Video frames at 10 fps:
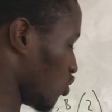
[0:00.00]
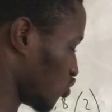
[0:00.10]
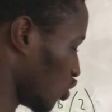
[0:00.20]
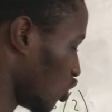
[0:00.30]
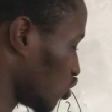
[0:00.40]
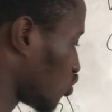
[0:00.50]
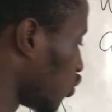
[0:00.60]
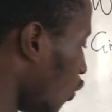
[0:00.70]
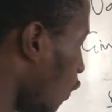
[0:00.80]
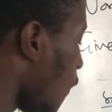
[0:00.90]
So
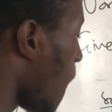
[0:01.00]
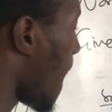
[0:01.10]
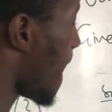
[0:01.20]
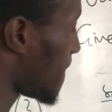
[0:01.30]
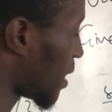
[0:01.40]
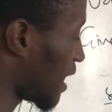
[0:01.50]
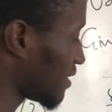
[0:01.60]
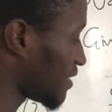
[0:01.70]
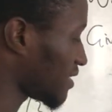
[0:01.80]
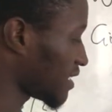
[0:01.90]
2
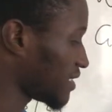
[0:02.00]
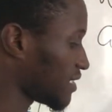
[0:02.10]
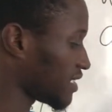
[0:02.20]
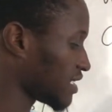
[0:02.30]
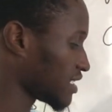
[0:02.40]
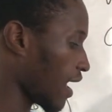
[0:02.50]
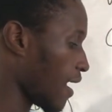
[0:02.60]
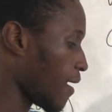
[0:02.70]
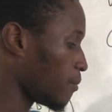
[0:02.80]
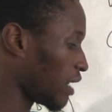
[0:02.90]
plus 6
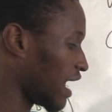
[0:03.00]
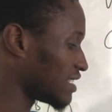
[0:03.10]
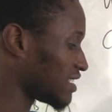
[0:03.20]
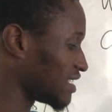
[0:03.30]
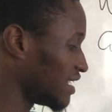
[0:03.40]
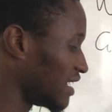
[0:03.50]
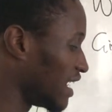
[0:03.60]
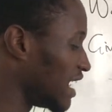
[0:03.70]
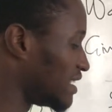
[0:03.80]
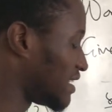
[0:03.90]
plus
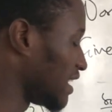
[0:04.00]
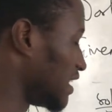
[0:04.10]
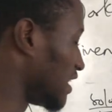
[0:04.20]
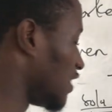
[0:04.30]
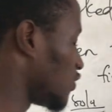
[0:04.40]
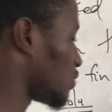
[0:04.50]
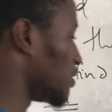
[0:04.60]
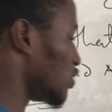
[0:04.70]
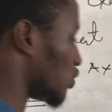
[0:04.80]
18 gives me